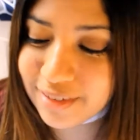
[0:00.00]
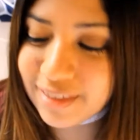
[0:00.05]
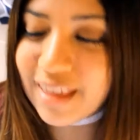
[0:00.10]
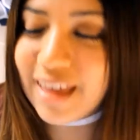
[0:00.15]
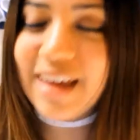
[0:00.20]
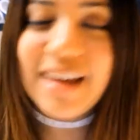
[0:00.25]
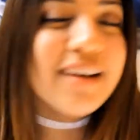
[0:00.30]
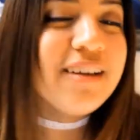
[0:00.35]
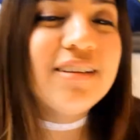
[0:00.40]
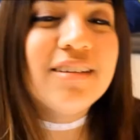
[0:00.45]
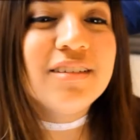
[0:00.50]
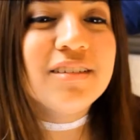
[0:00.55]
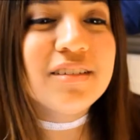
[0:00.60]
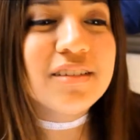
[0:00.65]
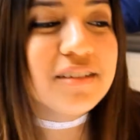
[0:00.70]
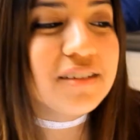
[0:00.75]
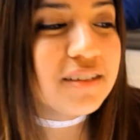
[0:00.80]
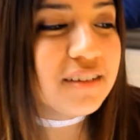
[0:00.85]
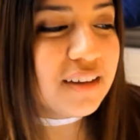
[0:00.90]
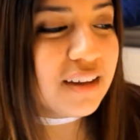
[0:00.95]
that
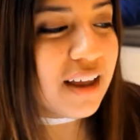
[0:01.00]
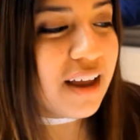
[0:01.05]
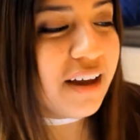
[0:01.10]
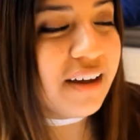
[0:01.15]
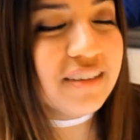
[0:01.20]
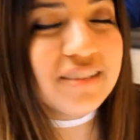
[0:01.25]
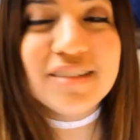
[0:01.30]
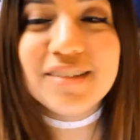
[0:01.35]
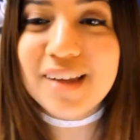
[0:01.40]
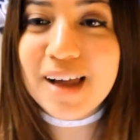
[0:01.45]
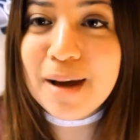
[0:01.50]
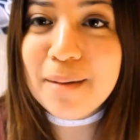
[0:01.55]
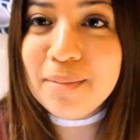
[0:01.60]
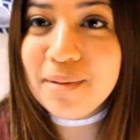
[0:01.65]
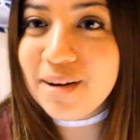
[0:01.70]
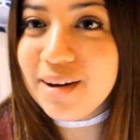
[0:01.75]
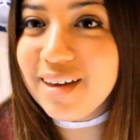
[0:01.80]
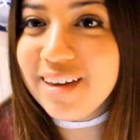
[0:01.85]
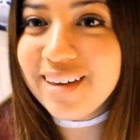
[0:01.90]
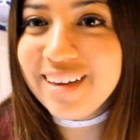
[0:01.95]
it's
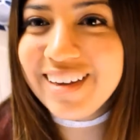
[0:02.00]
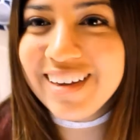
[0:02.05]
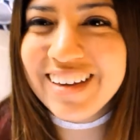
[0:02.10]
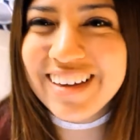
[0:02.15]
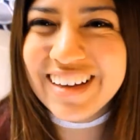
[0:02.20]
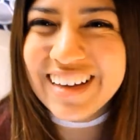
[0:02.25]
happening.